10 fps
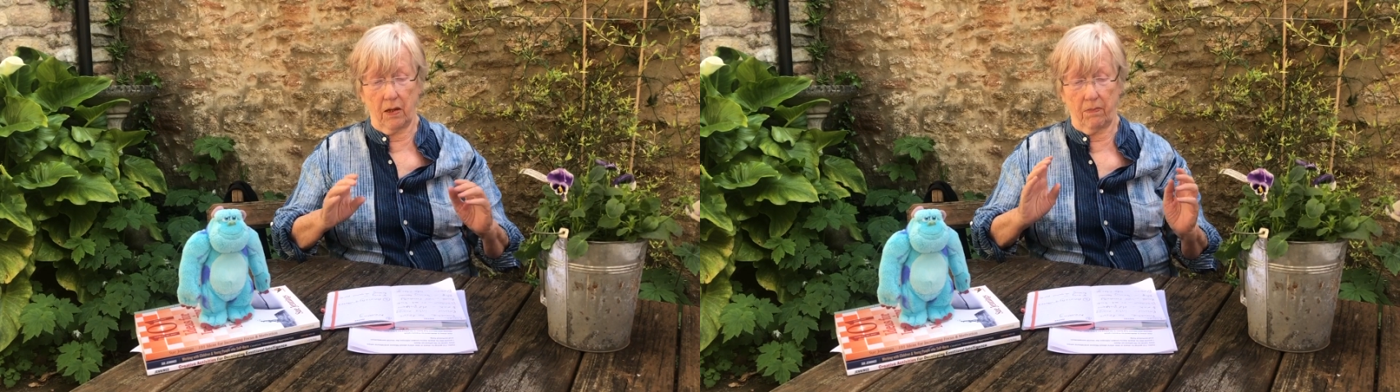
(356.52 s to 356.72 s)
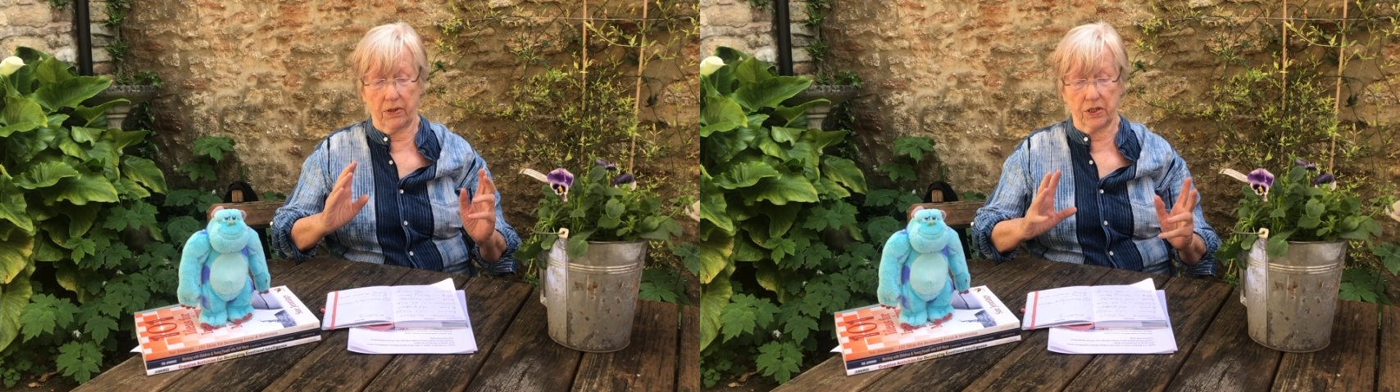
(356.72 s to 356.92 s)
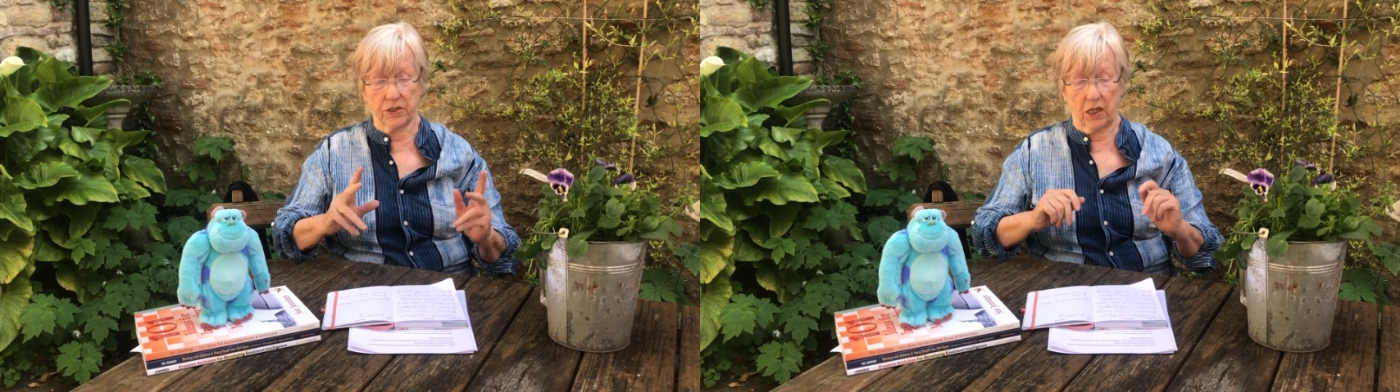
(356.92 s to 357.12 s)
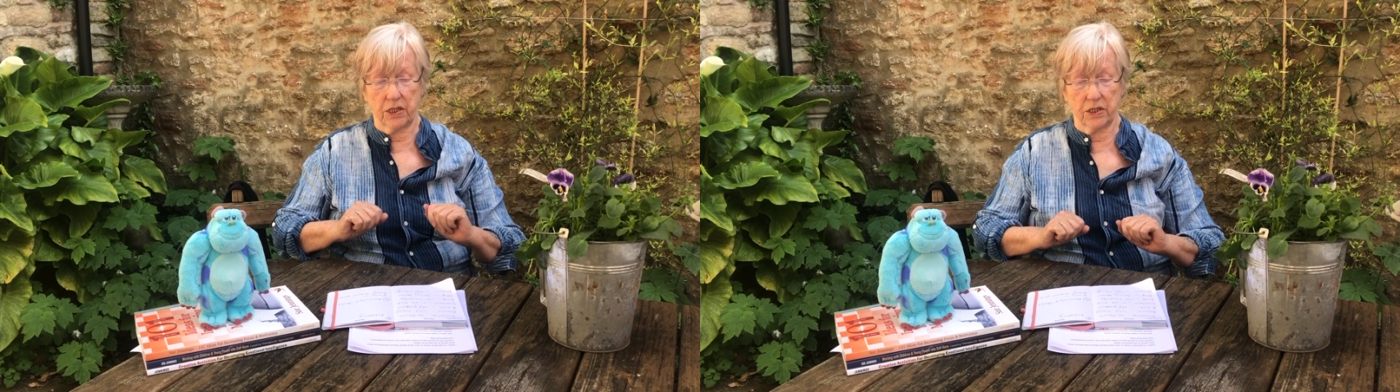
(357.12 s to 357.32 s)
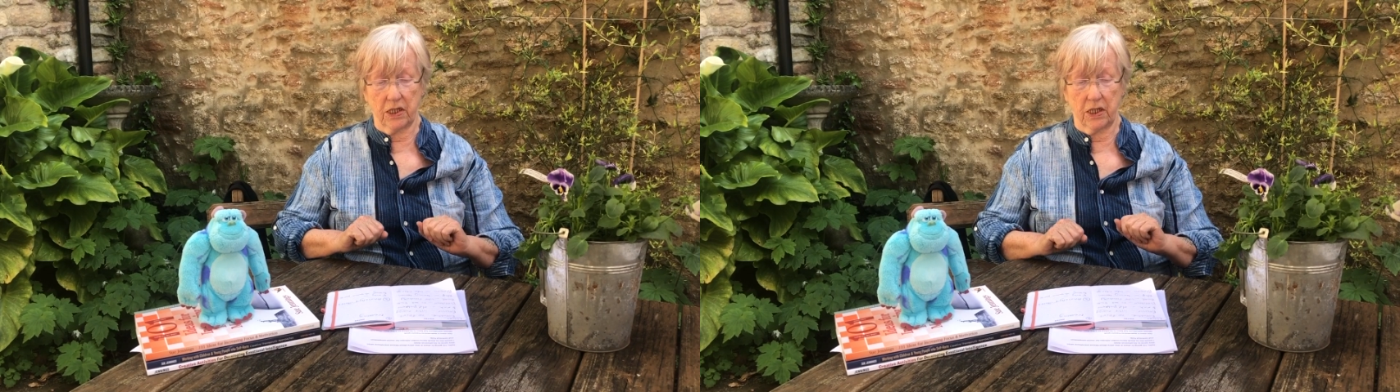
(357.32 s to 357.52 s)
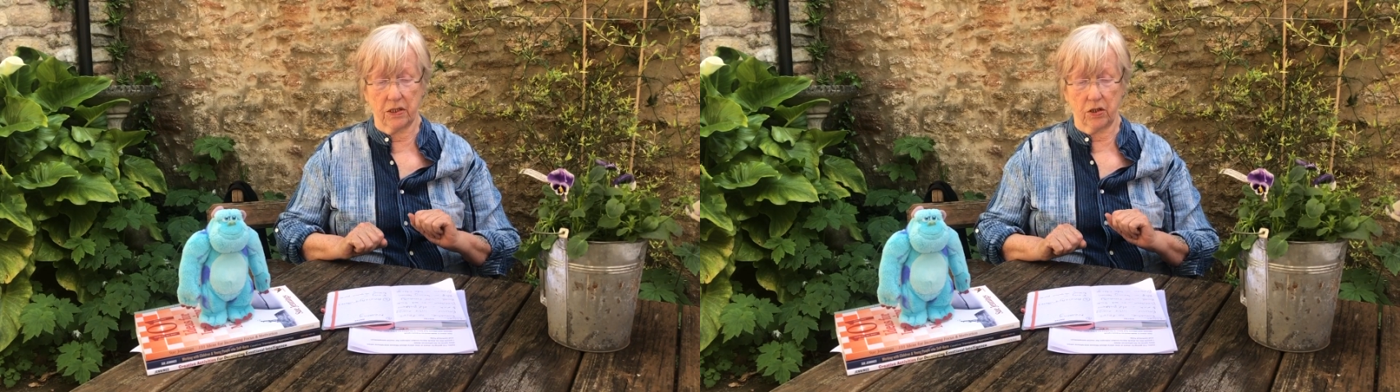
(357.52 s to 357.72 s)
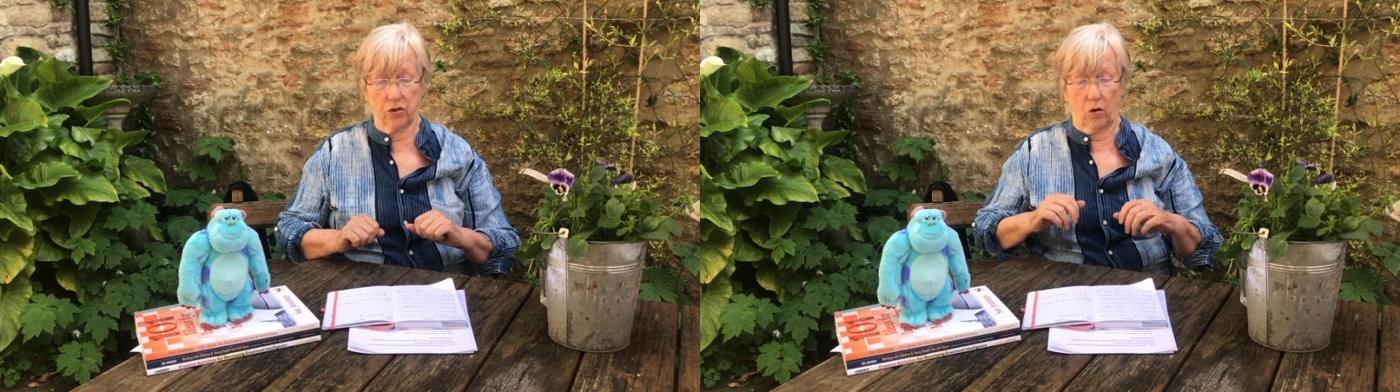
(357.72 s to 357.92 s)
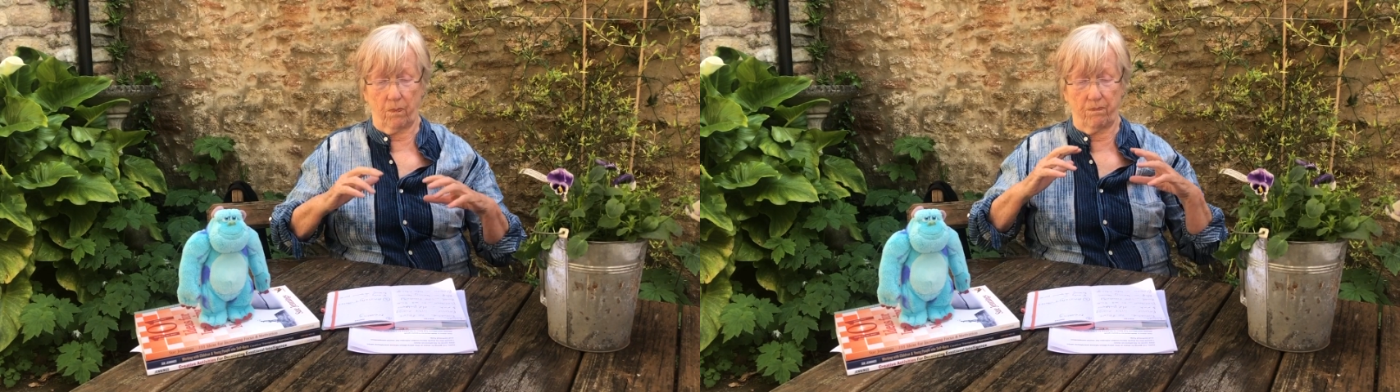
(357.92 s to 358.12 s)
But this idea that
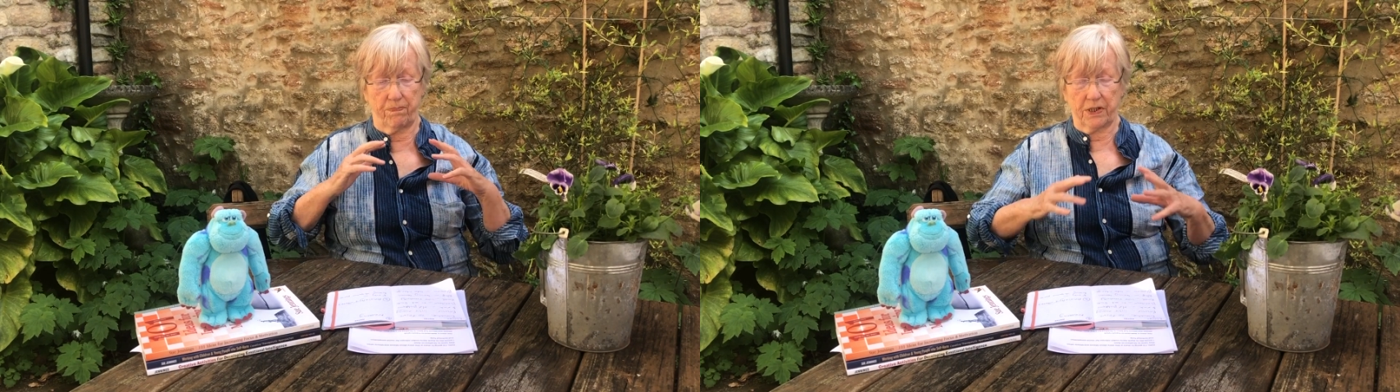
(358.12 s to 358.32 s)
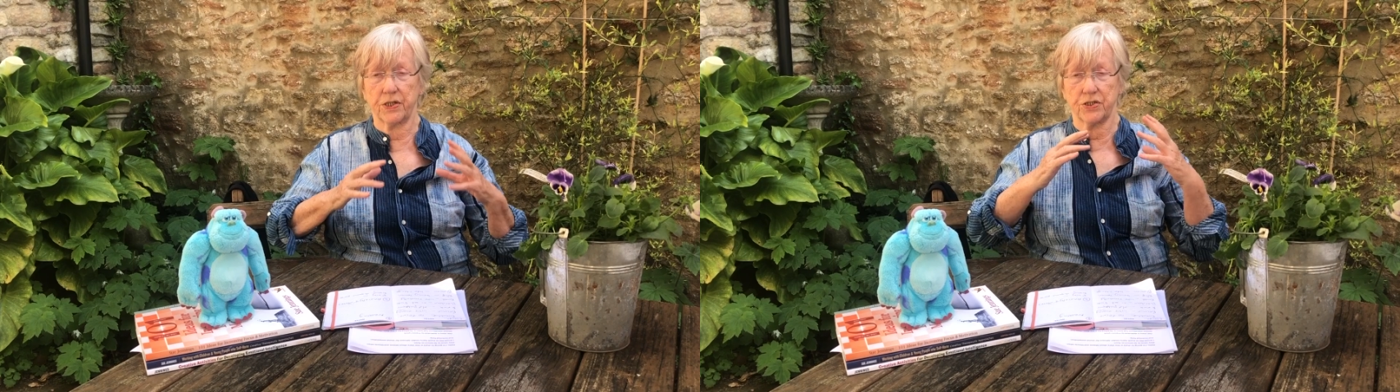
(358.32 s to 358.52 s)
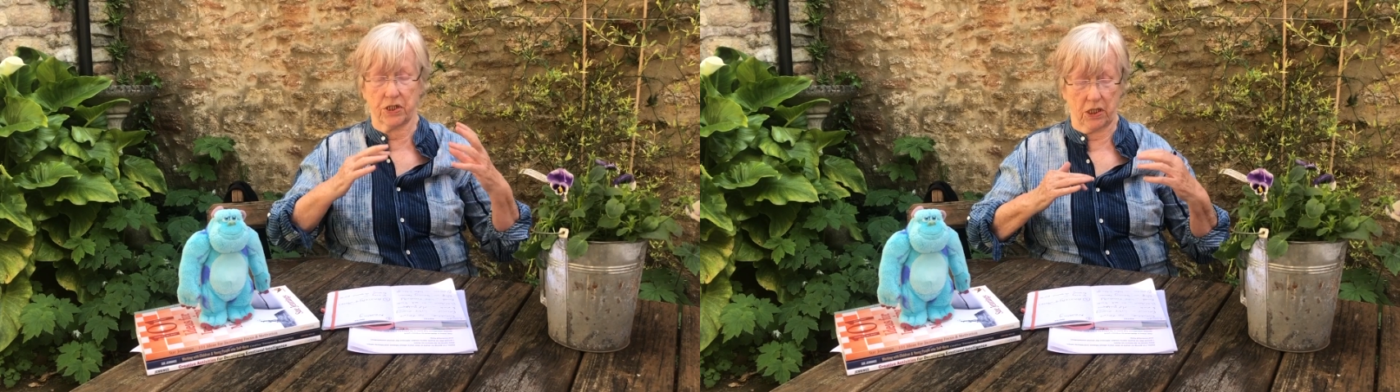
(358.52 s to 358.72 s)
you're bursting